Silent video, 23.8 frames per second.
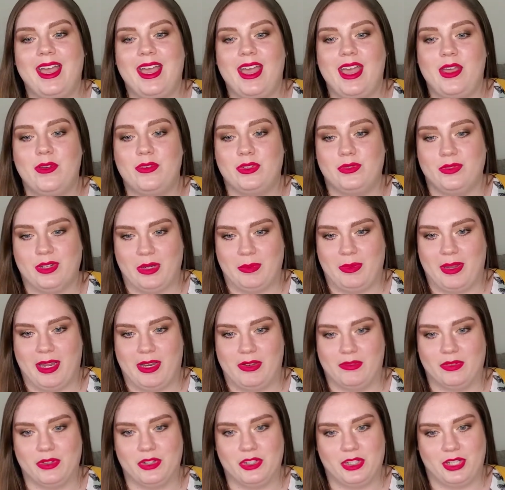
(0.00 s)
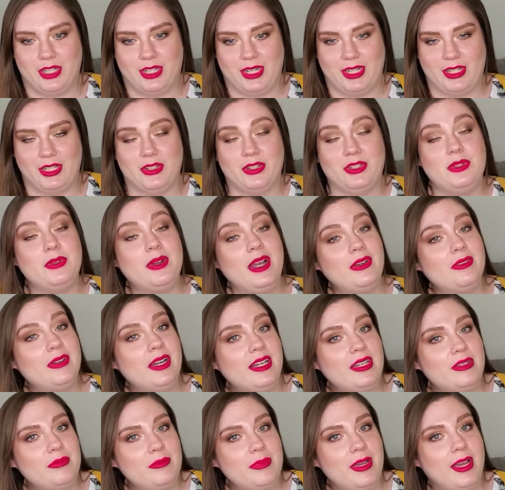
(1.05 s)
it was a very painful journey. So do I
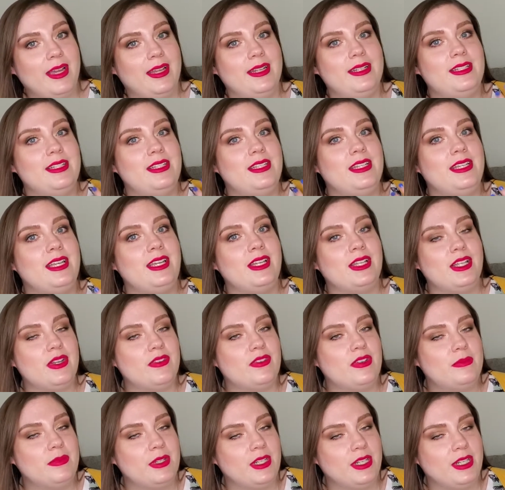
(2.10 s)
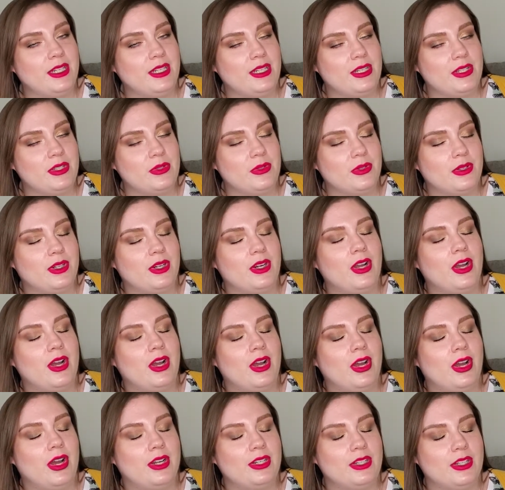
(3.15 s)
recommend healing from your eating disorder
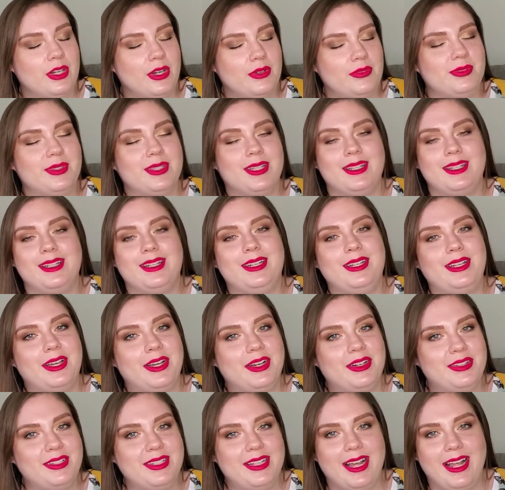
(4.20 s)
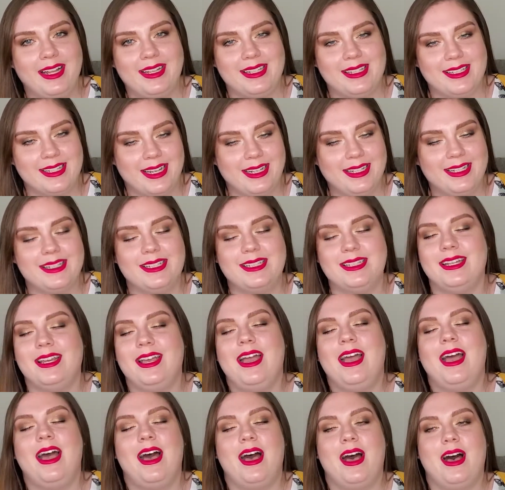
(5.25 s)
on your own? No, not in the slightest.
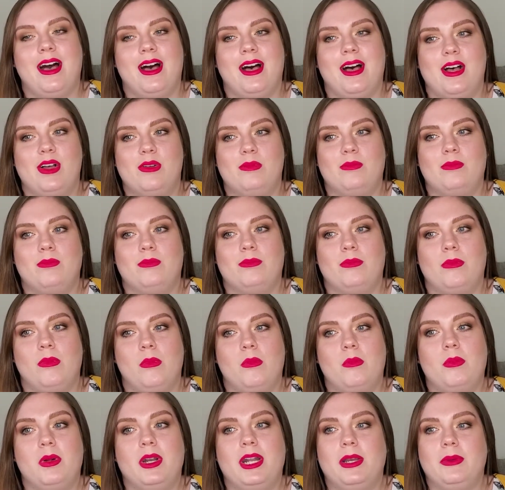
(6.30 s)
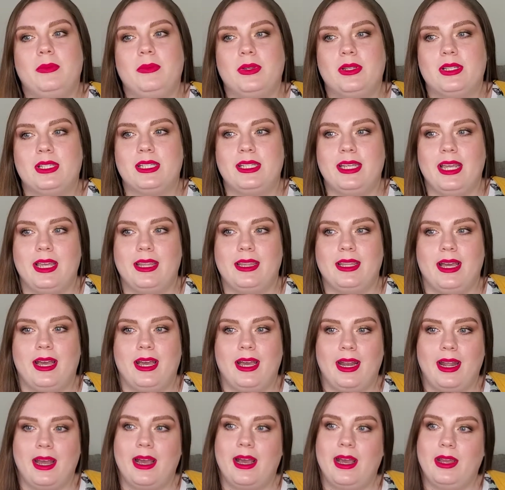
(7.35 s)
But I will say
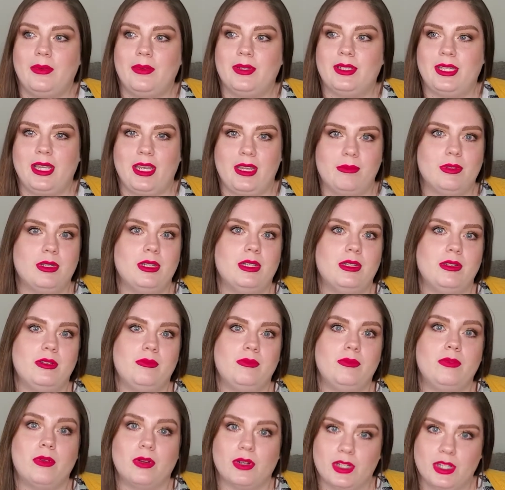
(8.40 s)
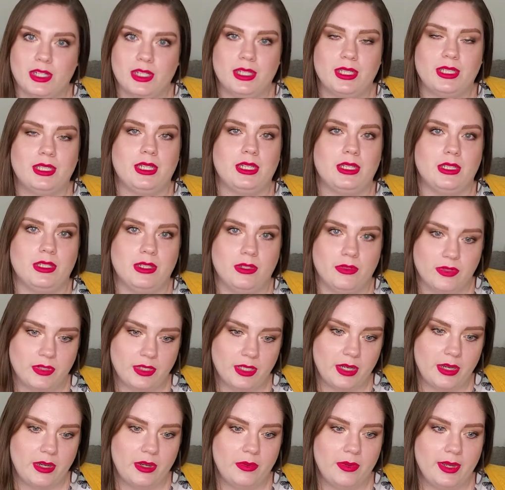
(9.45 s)
that I was able to fortunately do
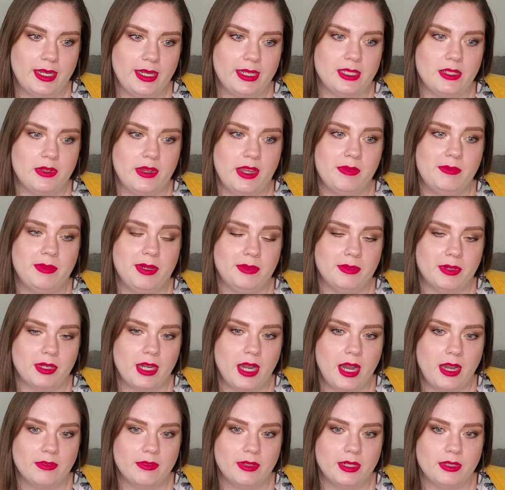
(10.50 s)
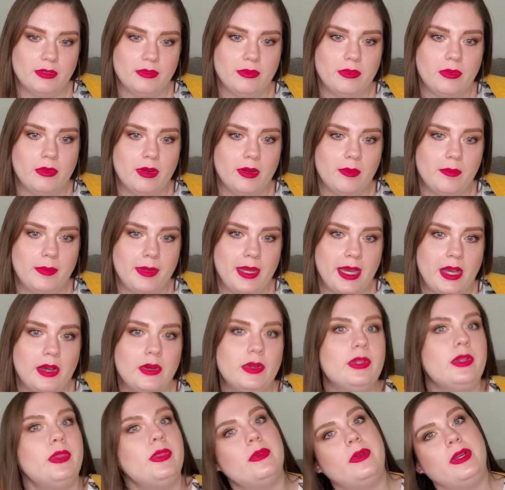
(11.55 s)
so. And so I've been recovered for
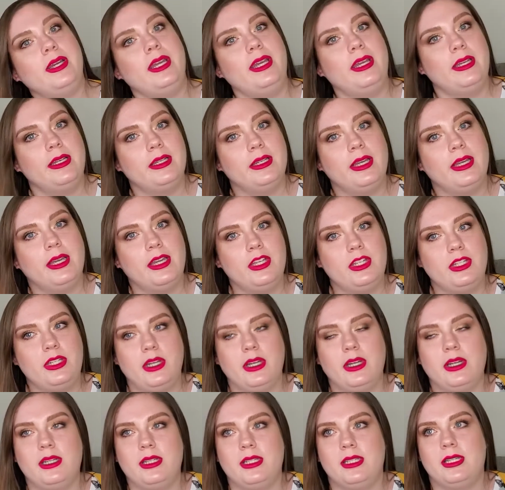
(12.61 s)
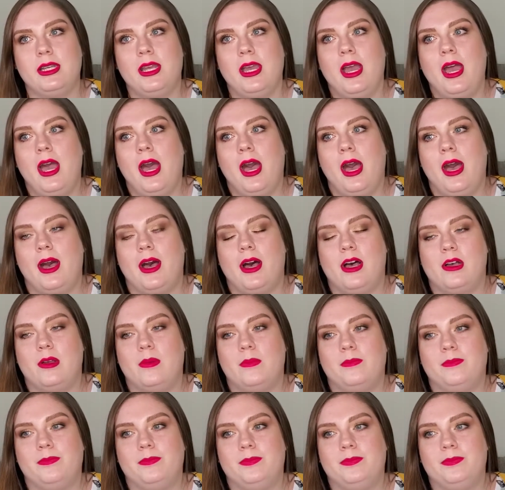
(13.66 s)
about 3-ish years.
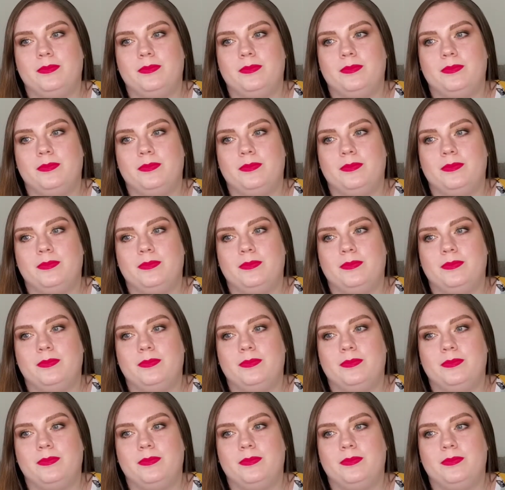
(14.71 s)
I